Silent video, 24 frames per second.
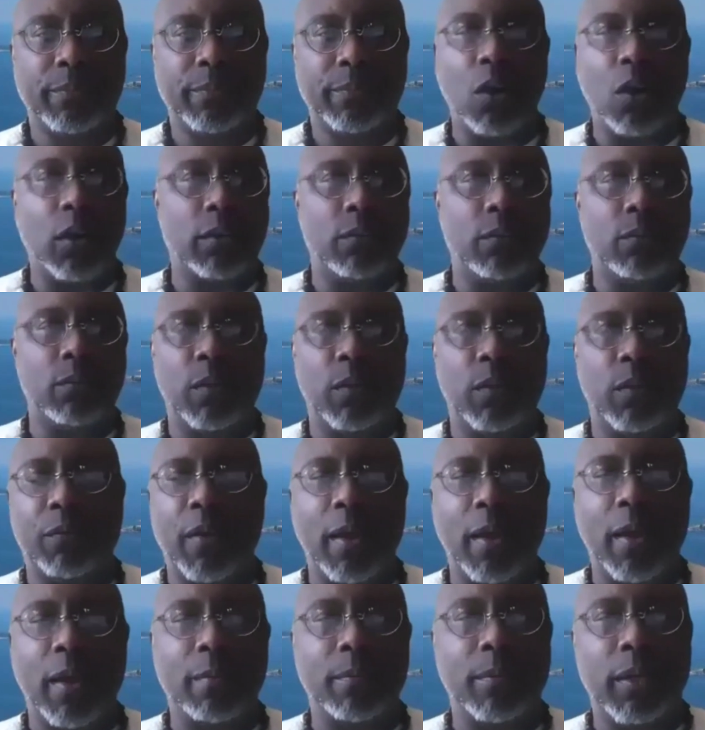talking with
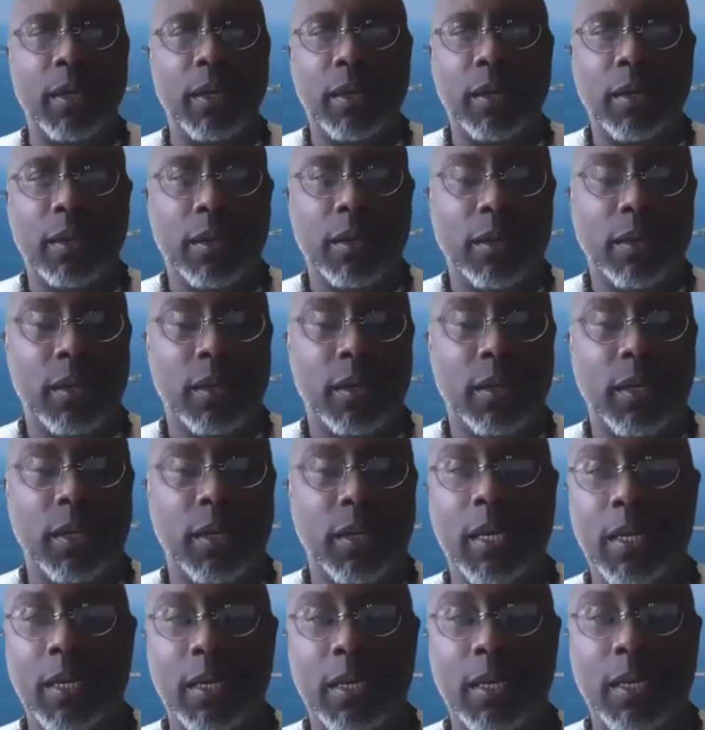family,
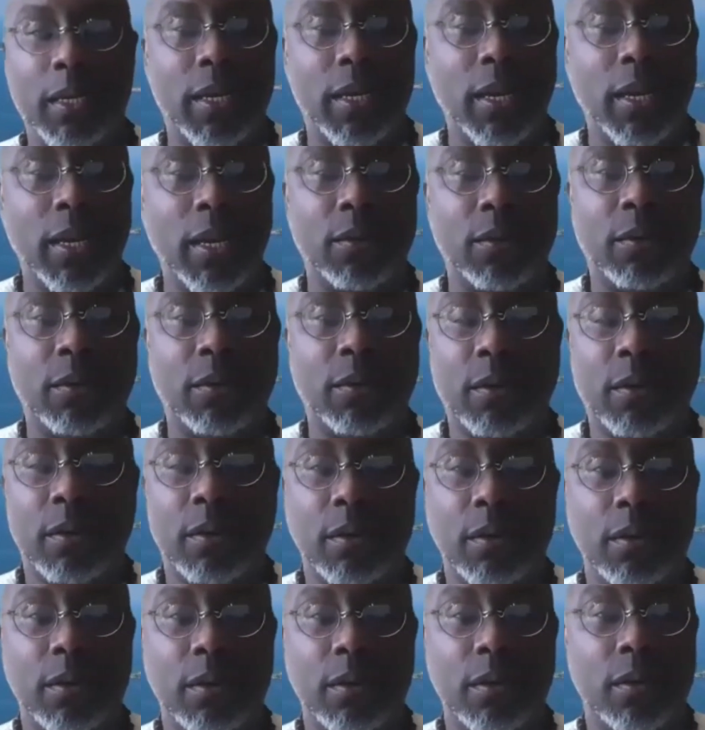eating together,
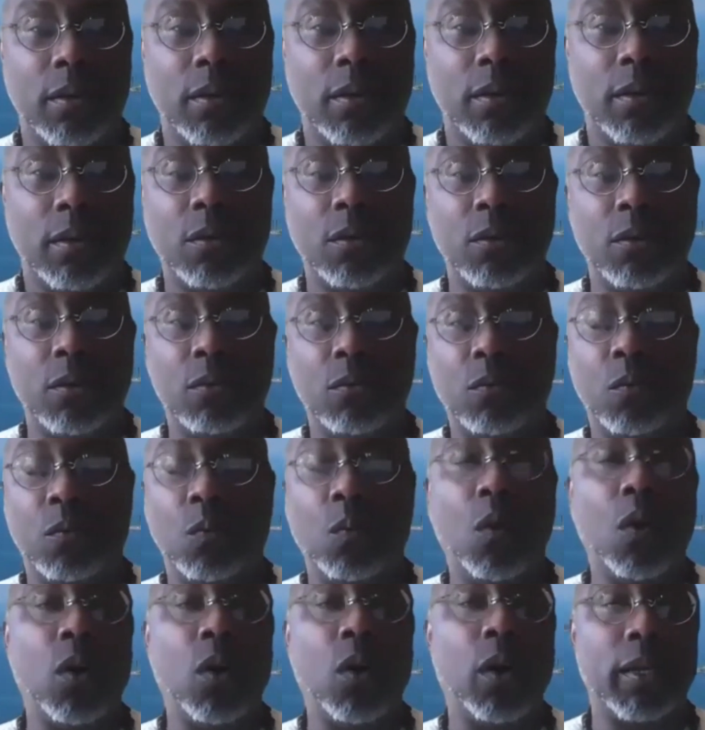
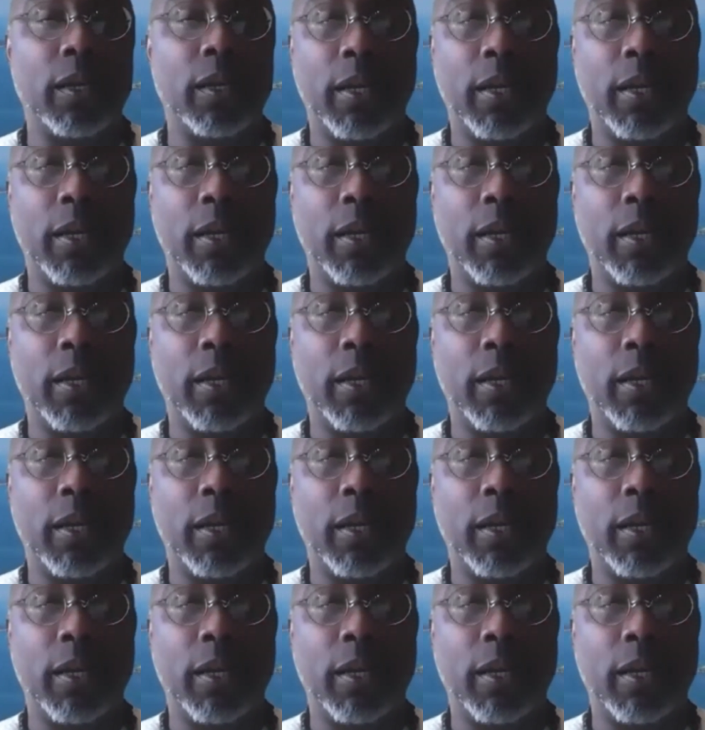walking